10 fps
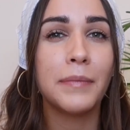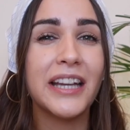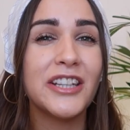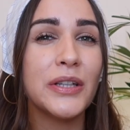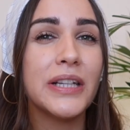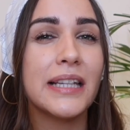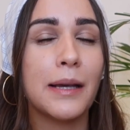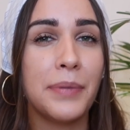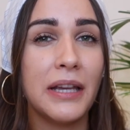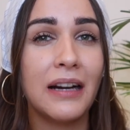but it should
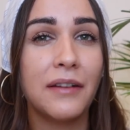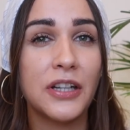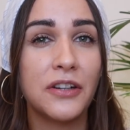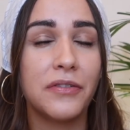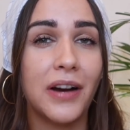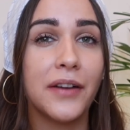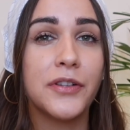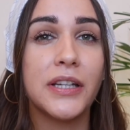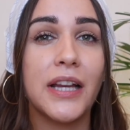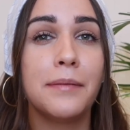disappear after 5
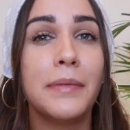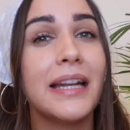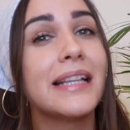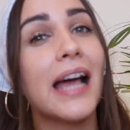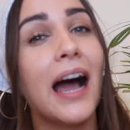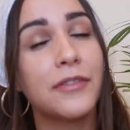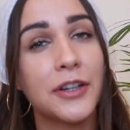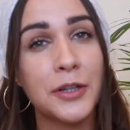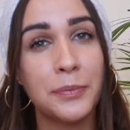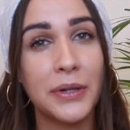to 10 minutes
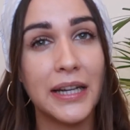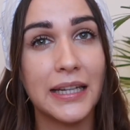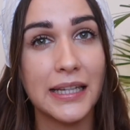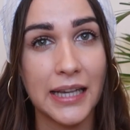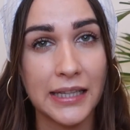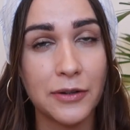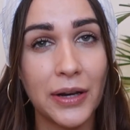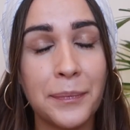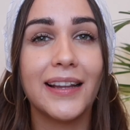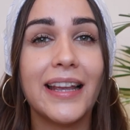after you put in the sunscreen.